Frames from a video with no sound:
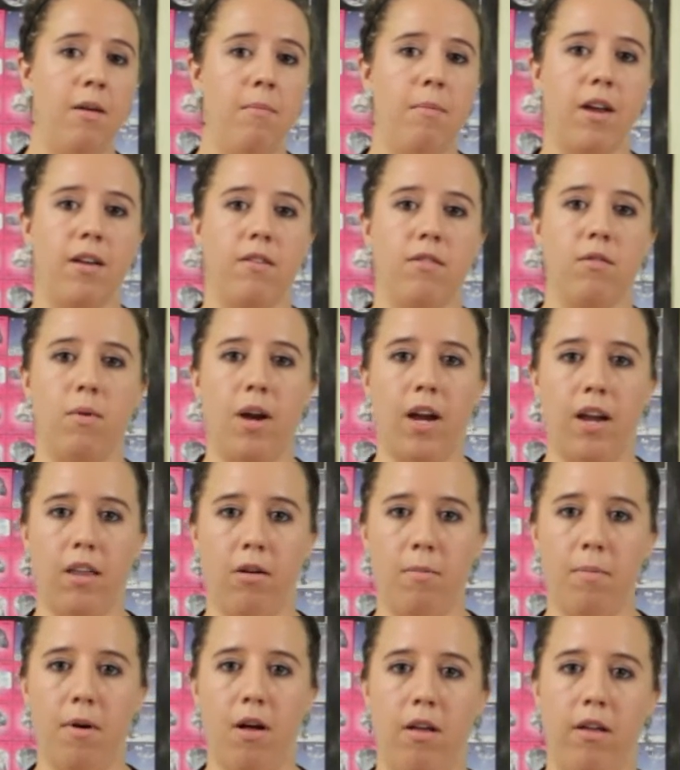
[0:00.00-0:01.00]
because a
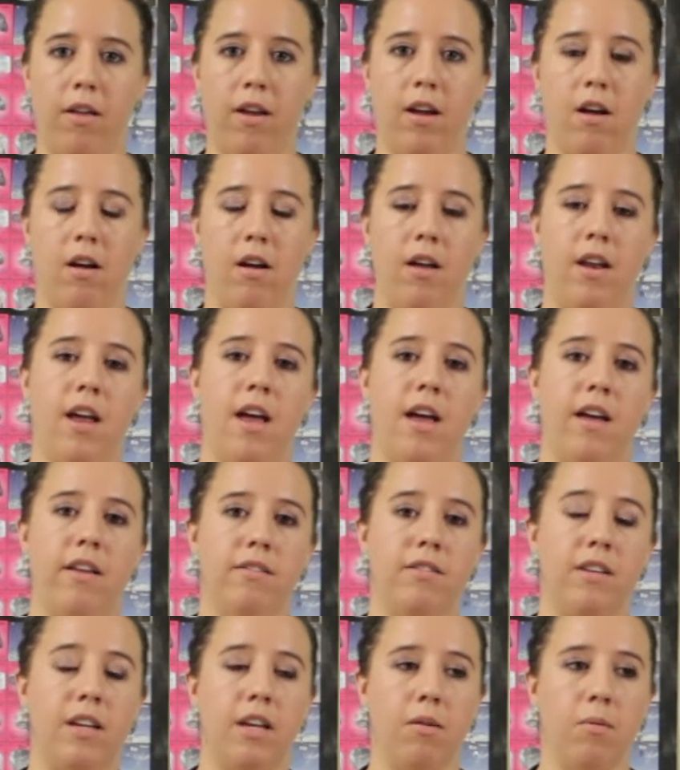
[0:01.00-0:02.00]
regular polygon
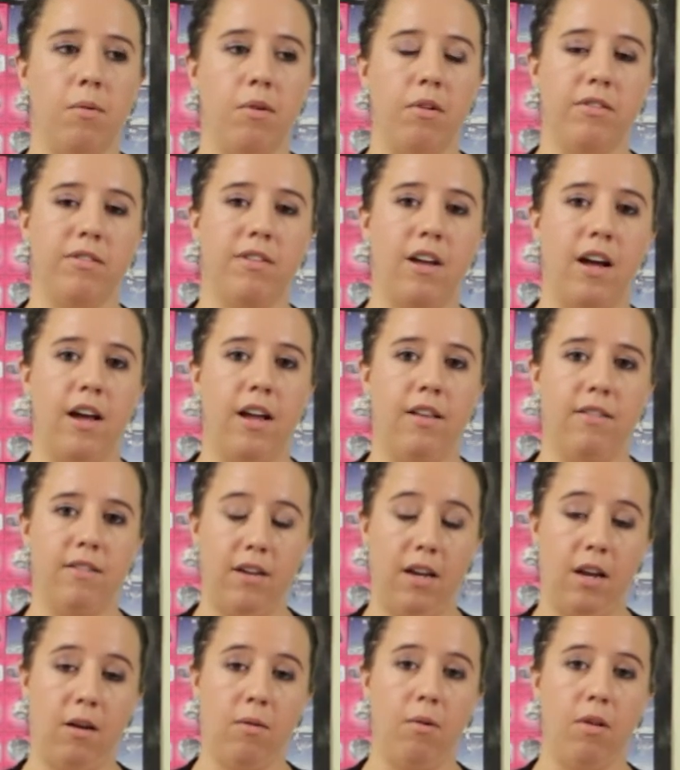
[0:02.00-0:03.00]
has equal sides
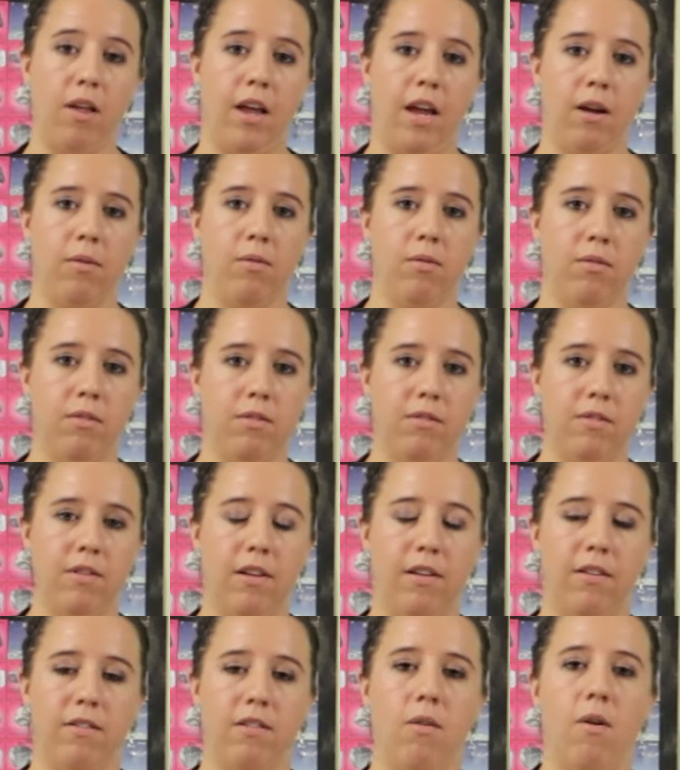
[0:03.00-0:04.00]
and equal angles,
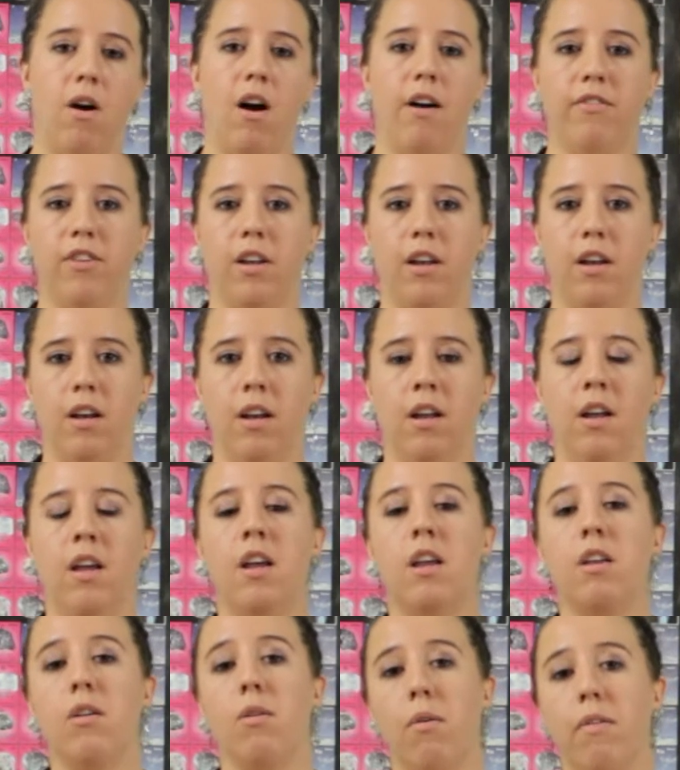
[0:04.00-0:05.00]
and so often
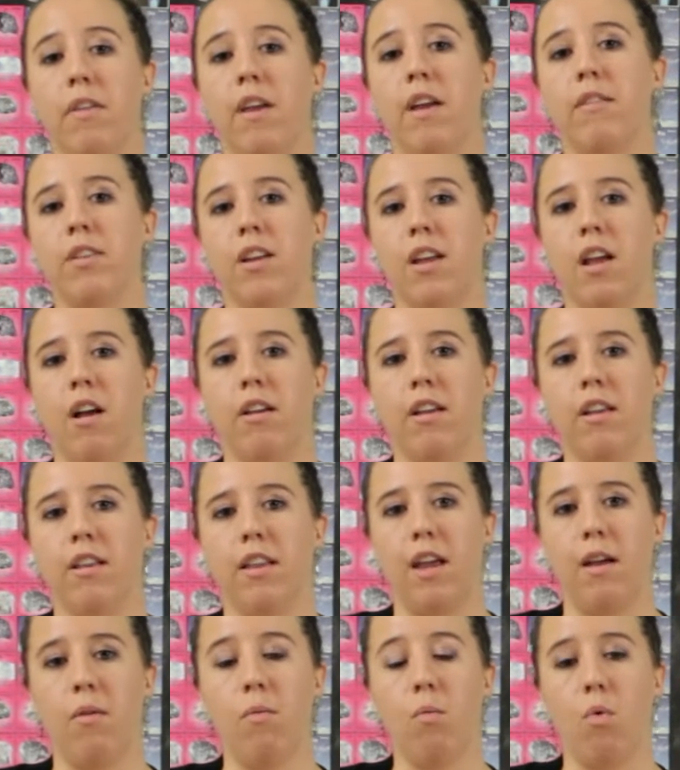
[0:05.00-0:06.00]
you only have to
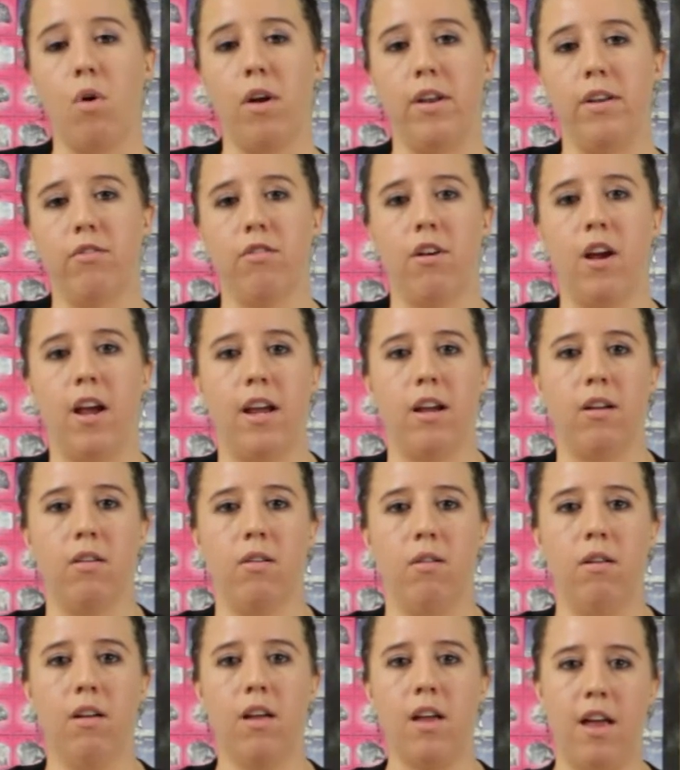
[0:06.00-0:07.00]
calculate one
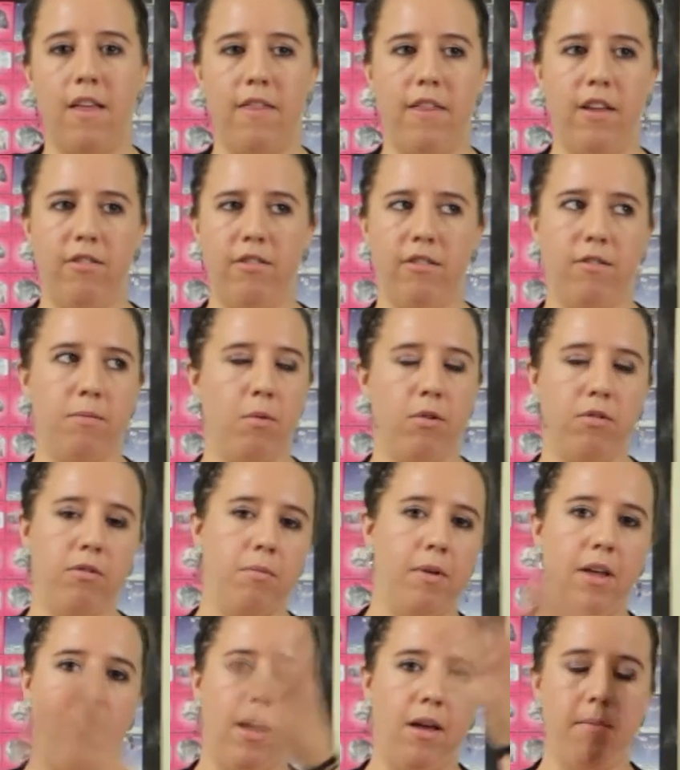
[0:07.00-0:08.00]
triangle and then just
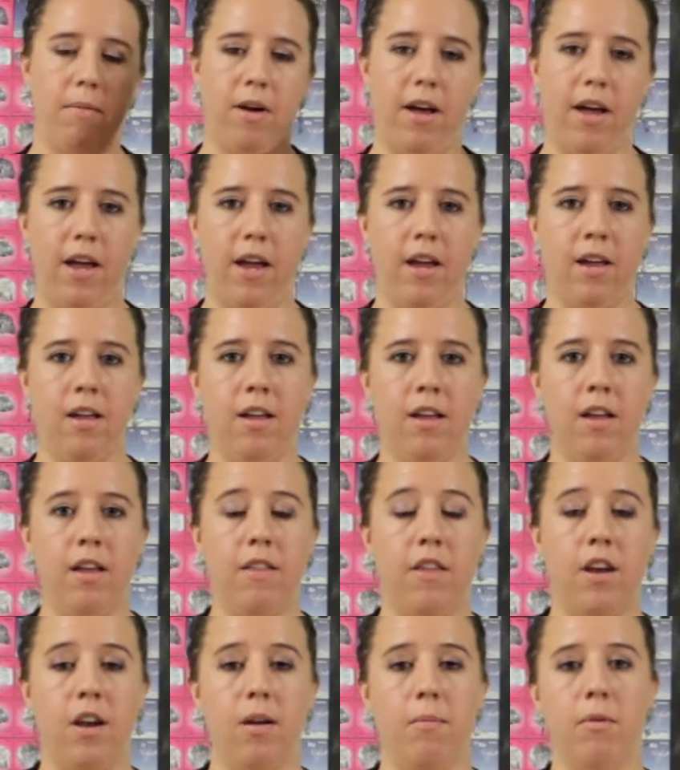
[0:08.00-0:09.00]
multiply it by
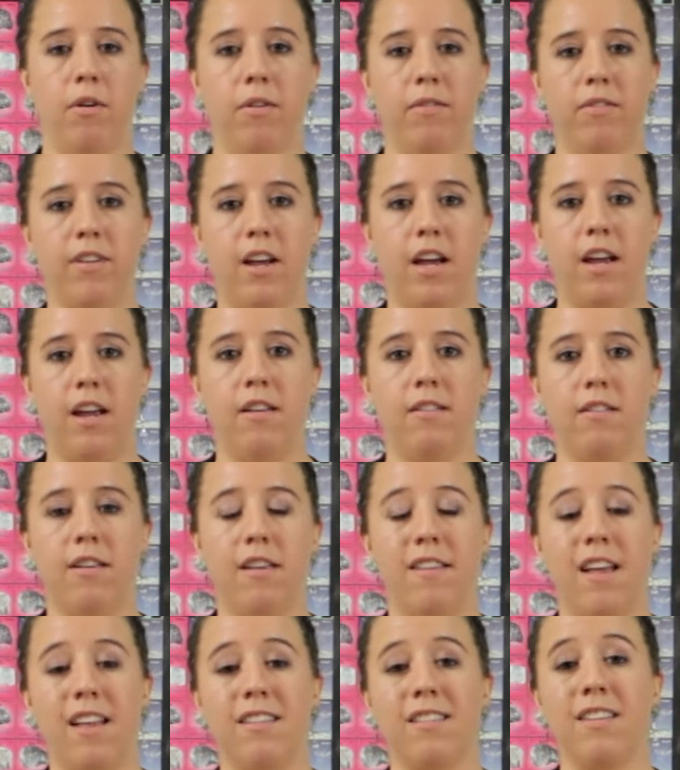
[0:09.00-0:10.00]
the number of sides,
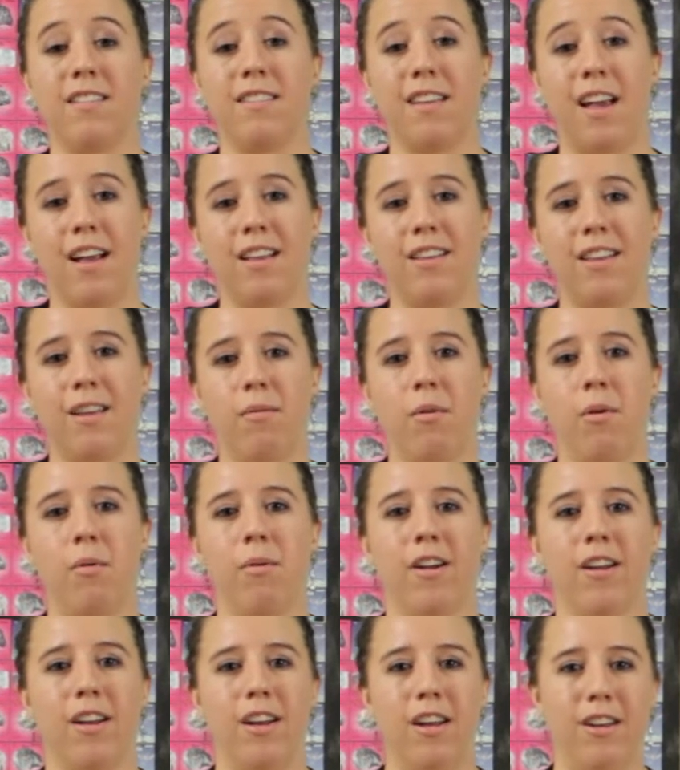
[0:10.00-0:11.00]
and that's exactly what
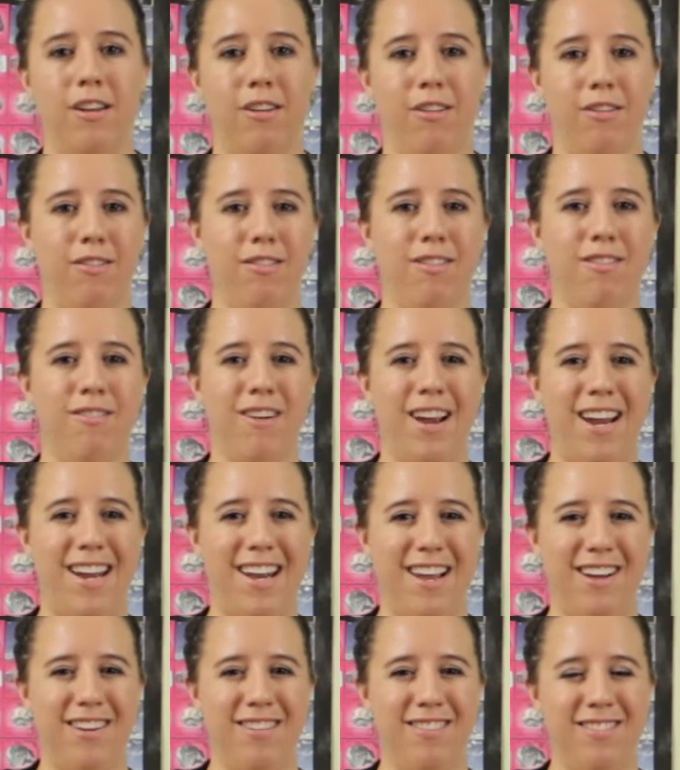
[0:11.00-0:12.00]
we're going to do right
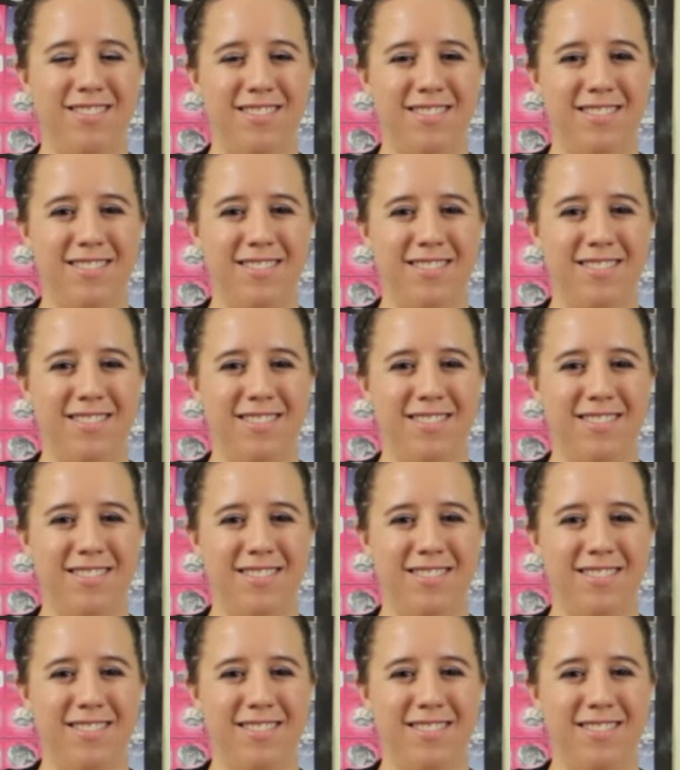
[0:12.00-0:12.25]
now.